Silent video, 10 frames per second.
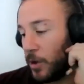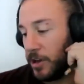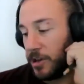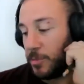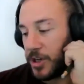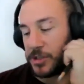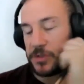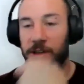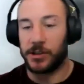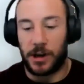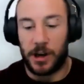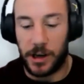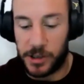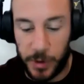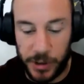one of the biggest things, like,
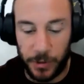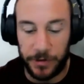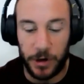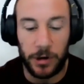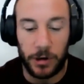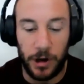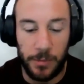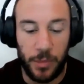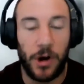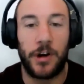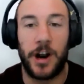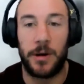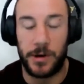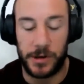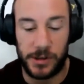especially with an online
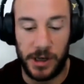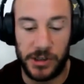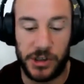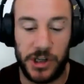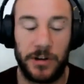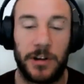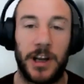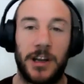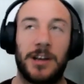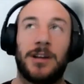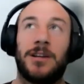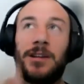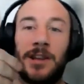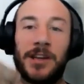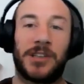program, is generally
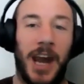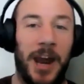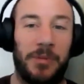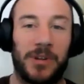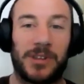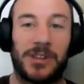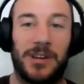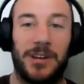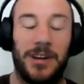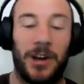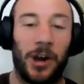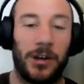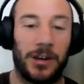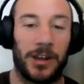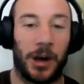this happens.
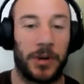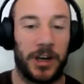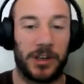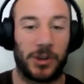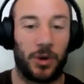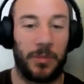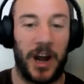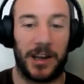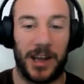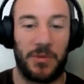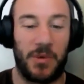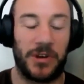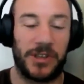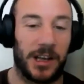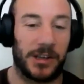They'll get a sore back. They won't
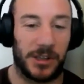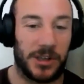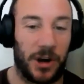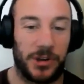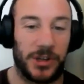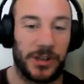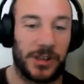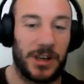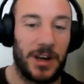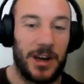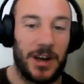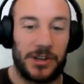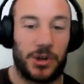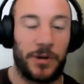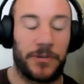tell us as coaches.
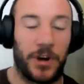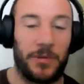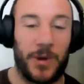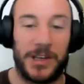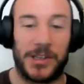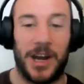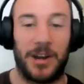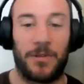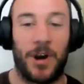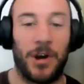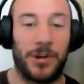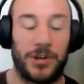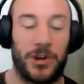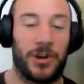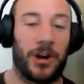2 or 3 weeks down the road,
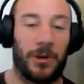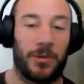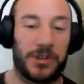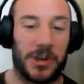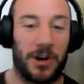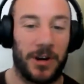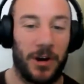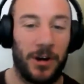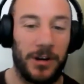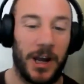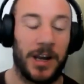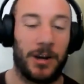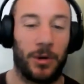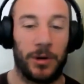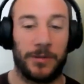you don't know what's going on. And
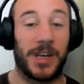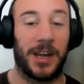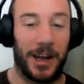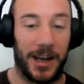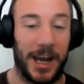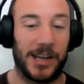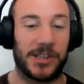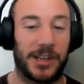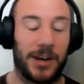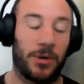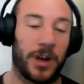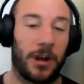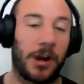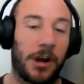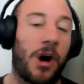all of a sudden they're canceling, or they're
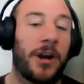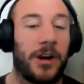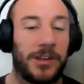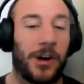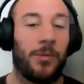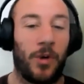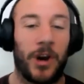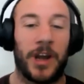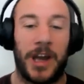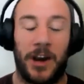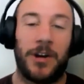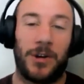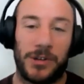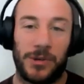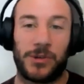like, oh no, I don't want to carry
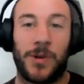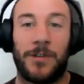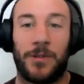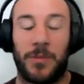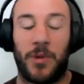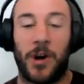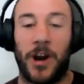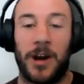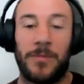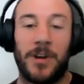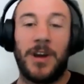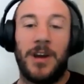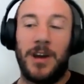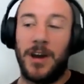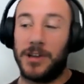on to your 12-week program.
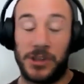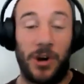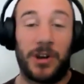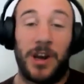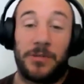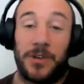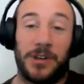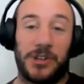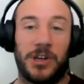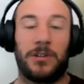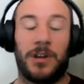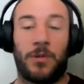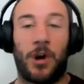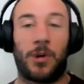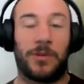It's not nothing generally
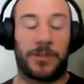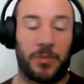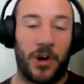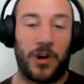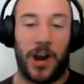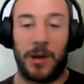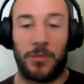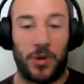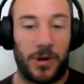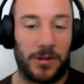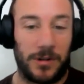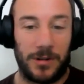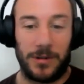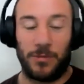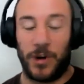wrong with the program or
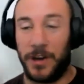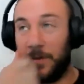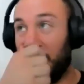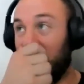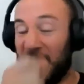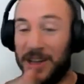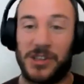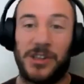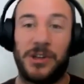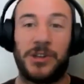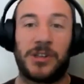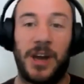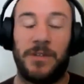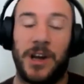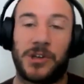whatever, but you just
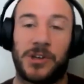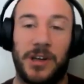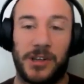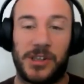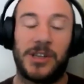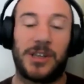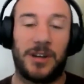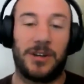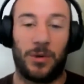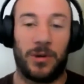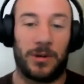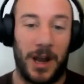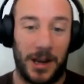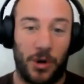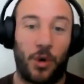haven't actually assessed it or
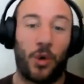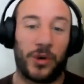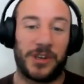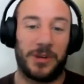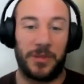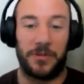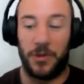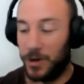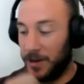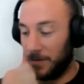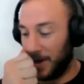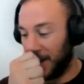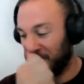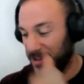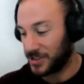caught it before it even
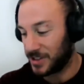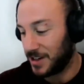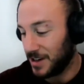happens.